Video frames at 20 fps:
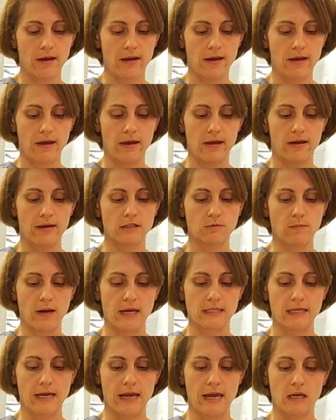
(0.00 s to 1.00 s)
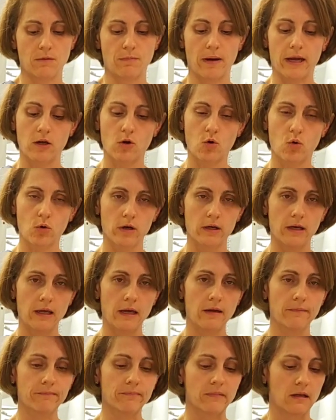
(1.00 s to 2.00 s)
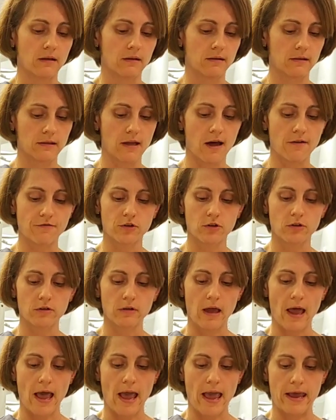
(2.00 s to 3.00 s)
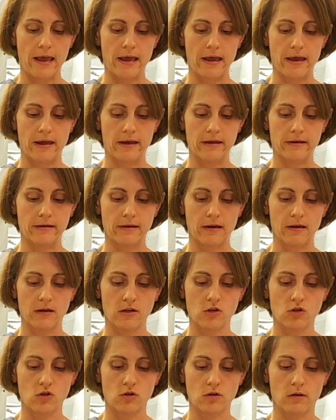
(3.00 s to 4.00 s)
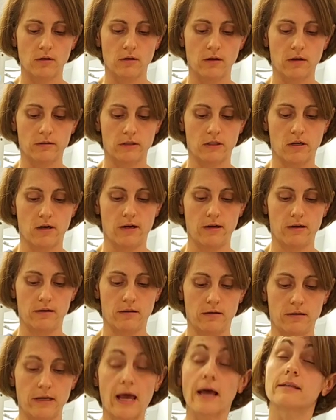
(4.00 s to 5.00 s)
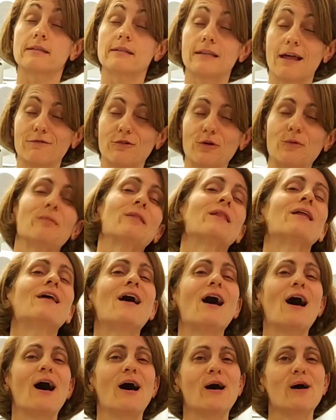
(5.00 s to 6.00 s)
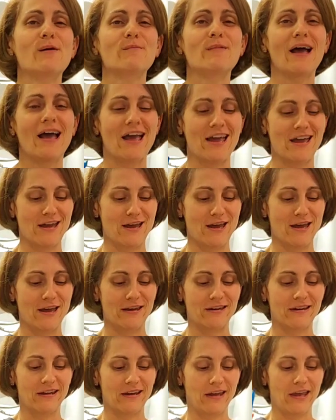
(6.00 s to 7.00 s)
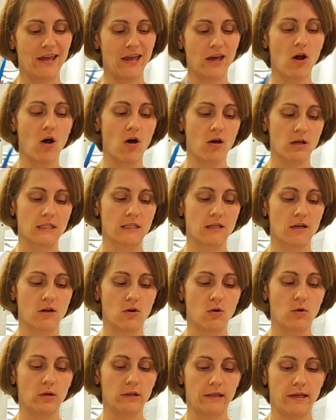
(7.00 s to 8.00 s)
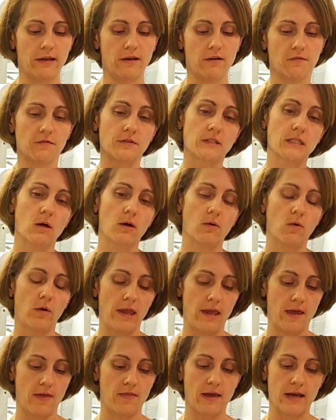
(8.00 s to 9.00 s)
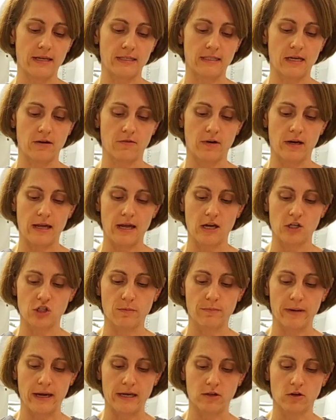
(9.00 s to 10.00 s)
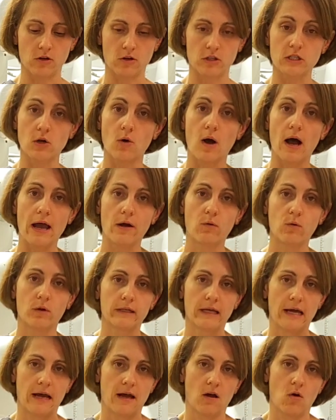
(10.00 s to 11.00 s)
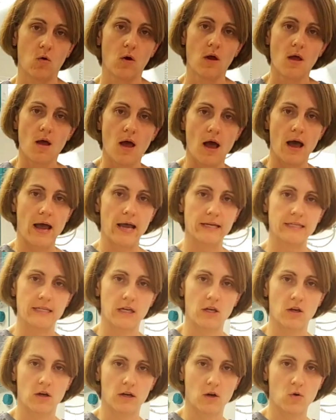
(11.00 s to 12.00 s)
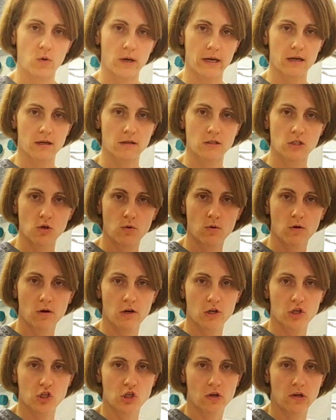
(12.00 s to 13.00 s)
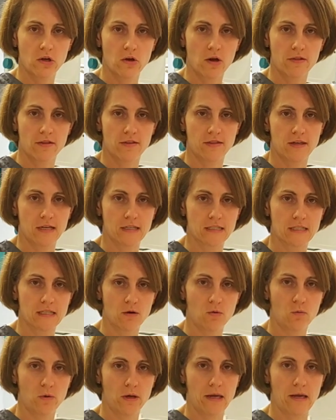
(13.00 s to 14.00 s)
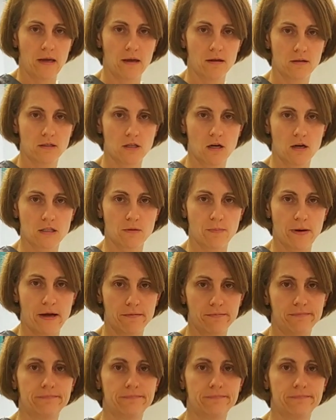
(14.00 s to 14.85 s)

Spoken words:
is maintained by Courtney Lovell and, Lovell. And it also lives in that state radiation binder. So I will now take you on a quick tour, show you all the things that we talked about.